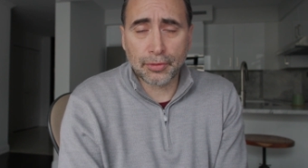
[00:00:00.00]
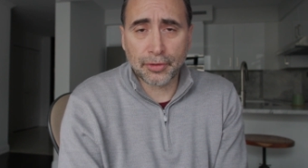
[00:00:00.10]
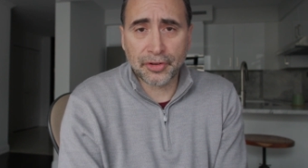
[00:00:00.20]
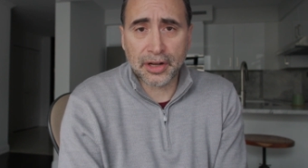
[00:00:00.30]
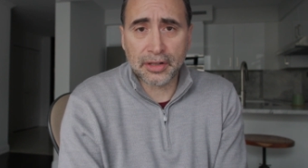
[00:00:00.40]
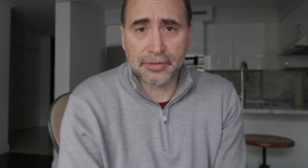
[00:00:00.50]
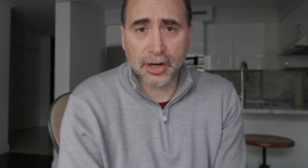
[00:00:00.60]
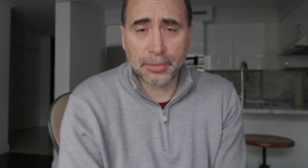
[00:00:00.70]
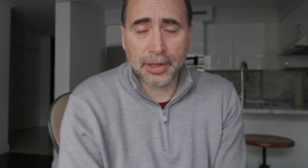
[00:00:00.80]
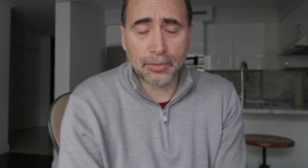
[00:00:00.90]
for site
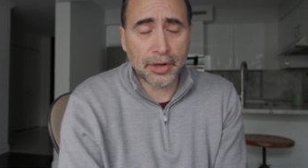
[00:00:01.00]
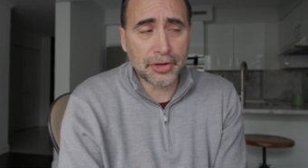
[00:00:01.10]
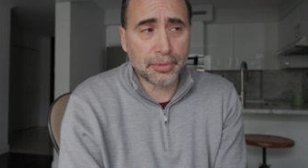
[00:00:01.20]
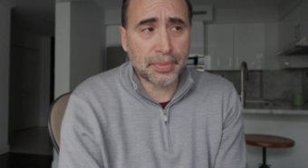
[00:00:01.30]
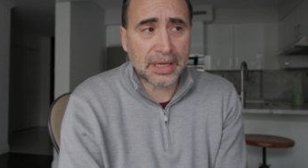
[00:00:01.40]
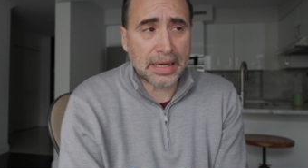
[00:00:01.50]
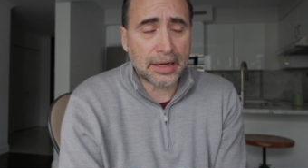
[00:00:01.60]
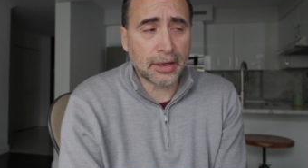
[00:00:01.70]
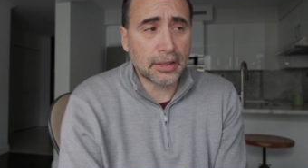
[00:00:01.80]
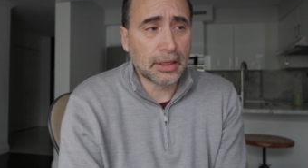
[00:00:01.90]
development. When you're a
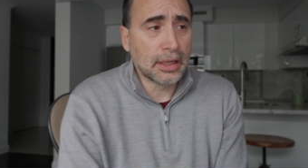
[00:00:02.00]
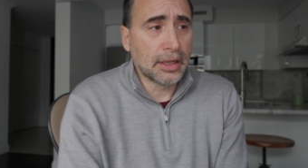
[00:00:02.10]
beginner,